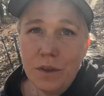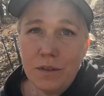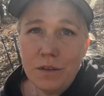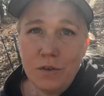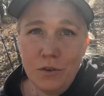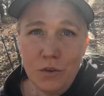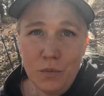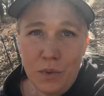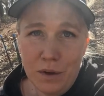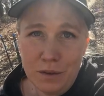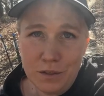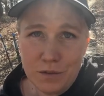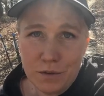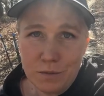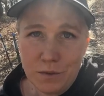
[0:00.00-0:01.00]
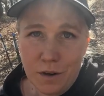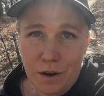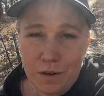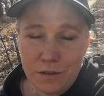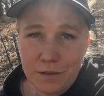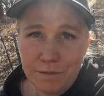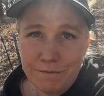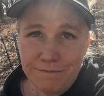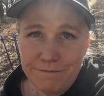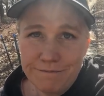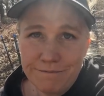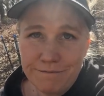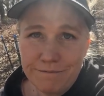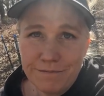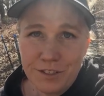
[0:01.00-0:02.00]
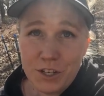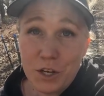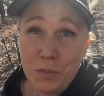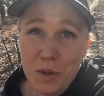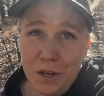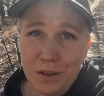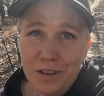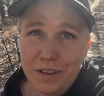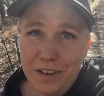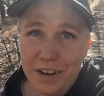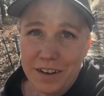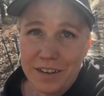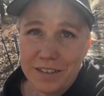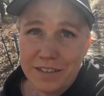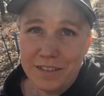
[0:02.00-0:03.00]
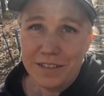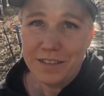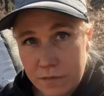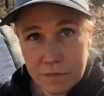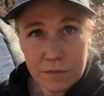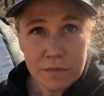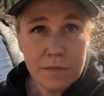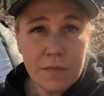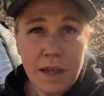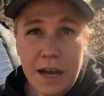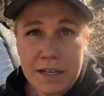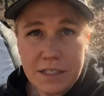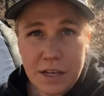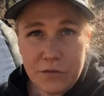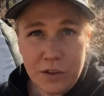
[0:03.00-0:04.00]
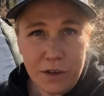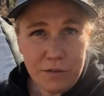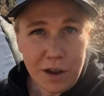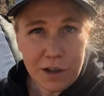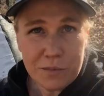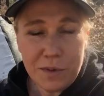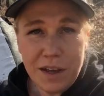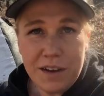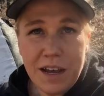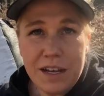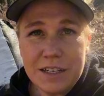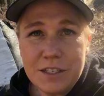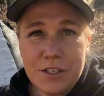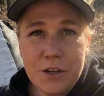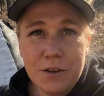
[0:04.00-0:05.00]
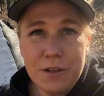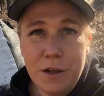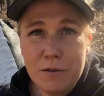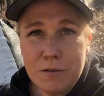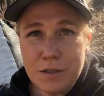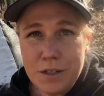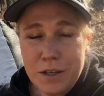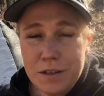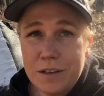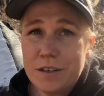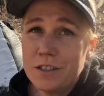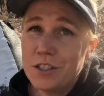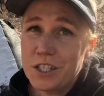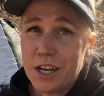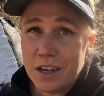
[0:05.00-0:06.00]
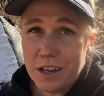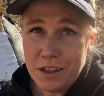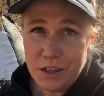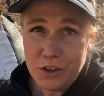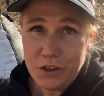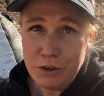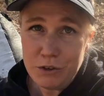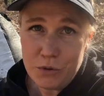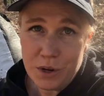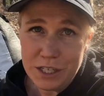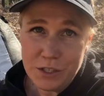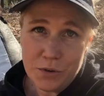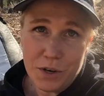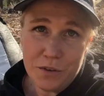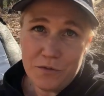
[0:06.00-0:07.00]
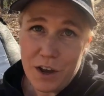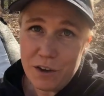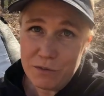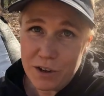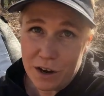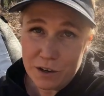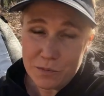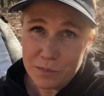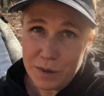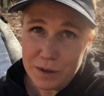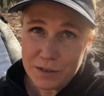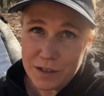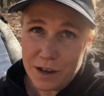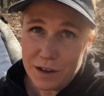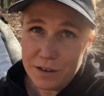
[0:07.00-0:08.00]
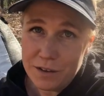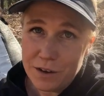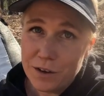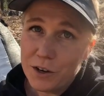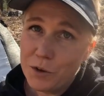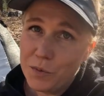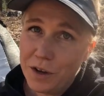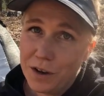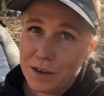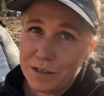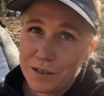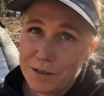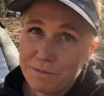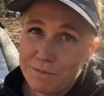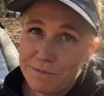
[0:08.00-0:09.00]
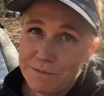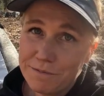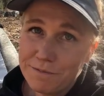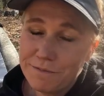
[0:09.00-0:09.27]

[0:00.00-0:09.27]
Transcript: with the new bows from Darton. It's gonna be a good year. I definitely recommend heading to your local dealer and checking the new 2025 Darton bows out. They're going to be awesome.